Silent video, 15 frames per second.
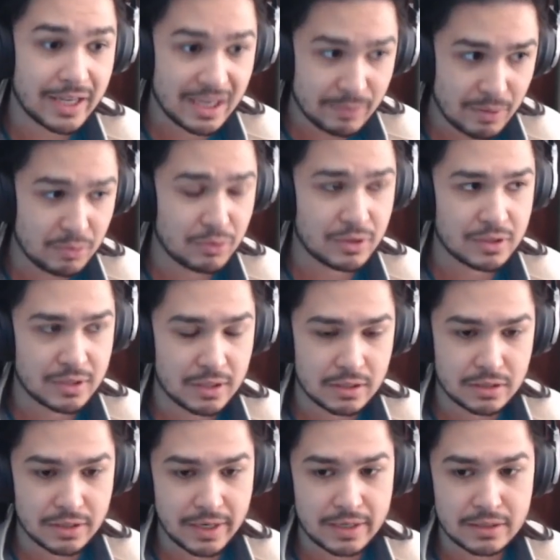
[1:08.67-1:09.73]
up with since
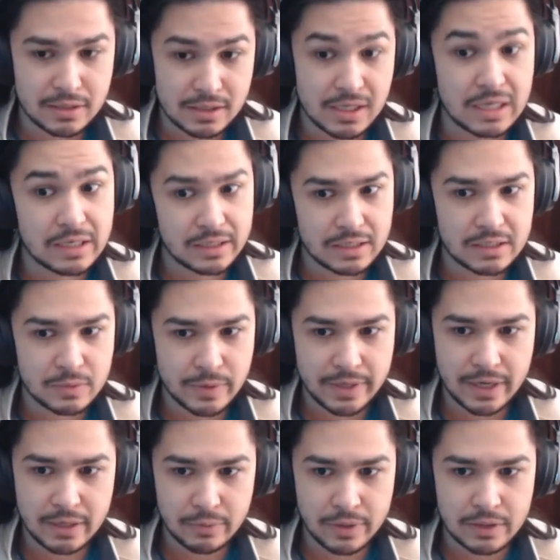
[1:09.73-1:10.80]
Titans is ending this week
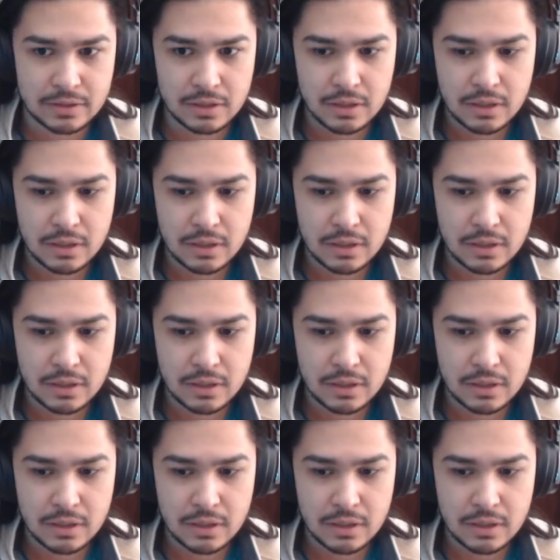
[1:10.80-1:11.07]
anyways.